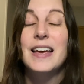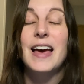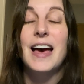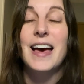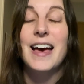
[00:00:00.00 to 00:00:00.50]

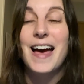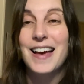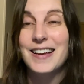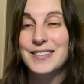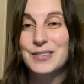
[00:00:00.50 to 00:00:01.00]

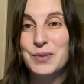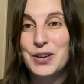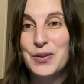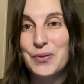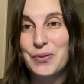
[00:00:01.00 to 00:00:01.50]
as we
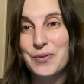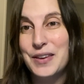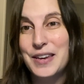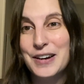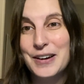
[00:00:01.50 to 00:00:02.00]
go through
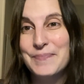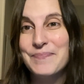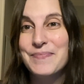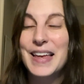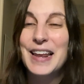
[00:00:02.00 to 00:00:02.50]
the year.
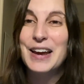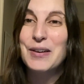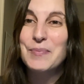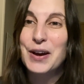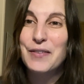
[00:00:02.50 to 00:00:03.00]
And I
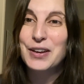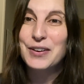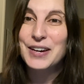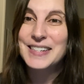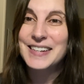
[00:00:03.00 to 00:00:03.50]
hope you're having a
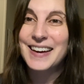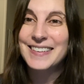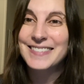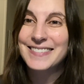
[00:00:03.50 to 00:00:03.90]
great day.